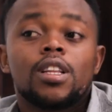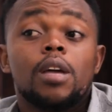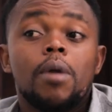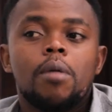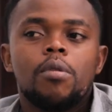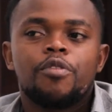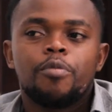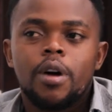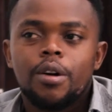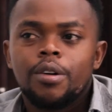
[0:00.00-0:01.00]
Name of
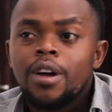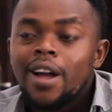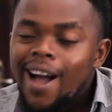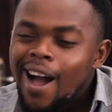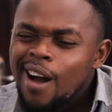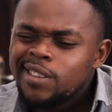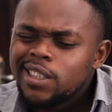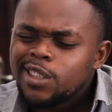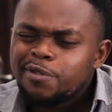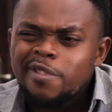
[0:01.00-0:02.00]
more. I have
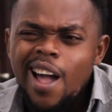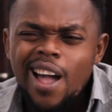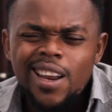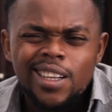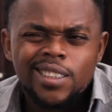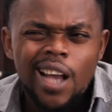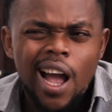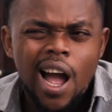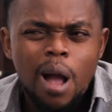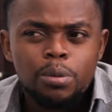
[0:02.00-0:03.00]
this very
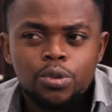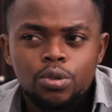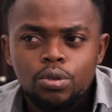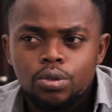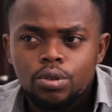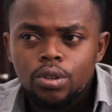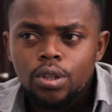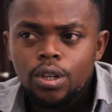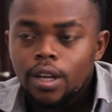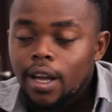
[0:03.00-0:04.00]
sharp suit.
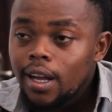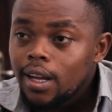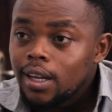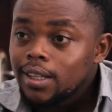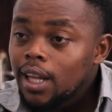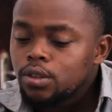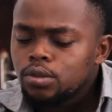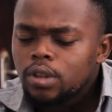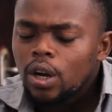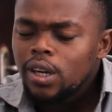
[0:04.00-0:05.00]
Yeah, that
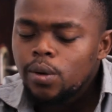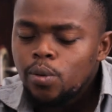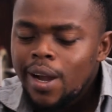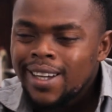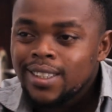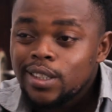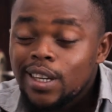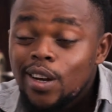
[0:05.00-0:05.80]
suit only wears